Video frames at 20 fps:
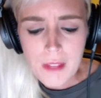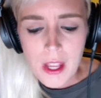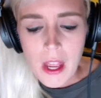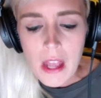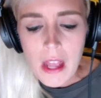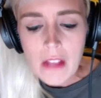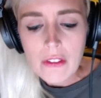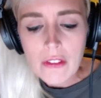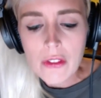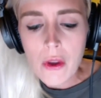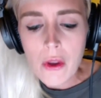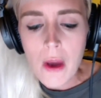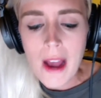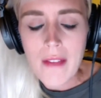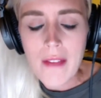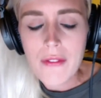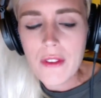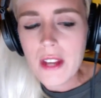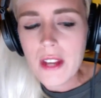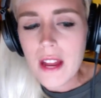So
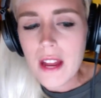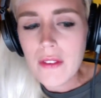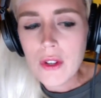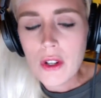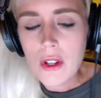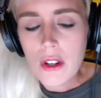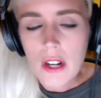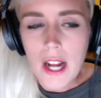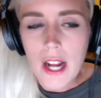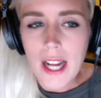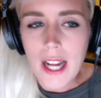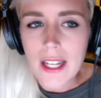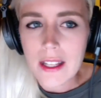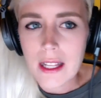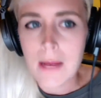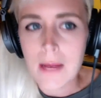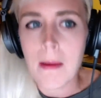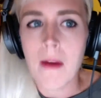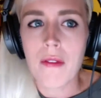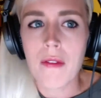I've never heard anything
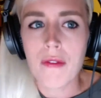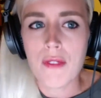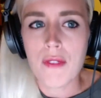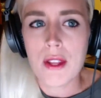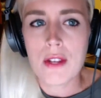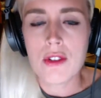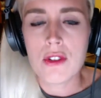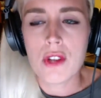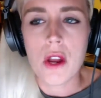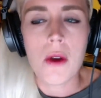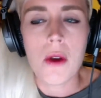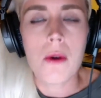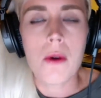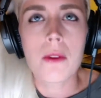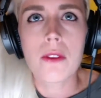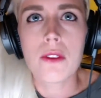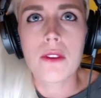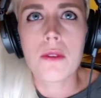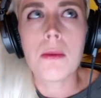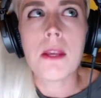about Finn
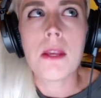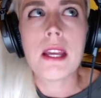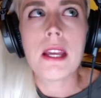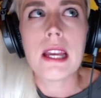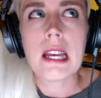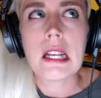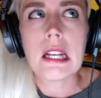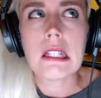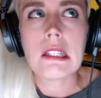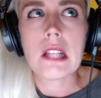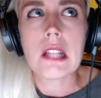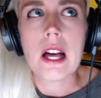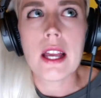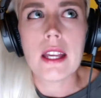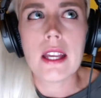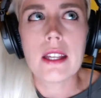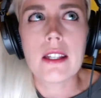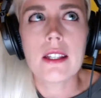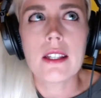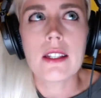Jones being
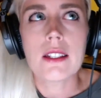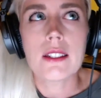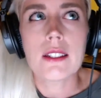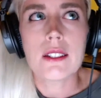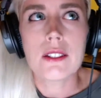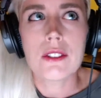like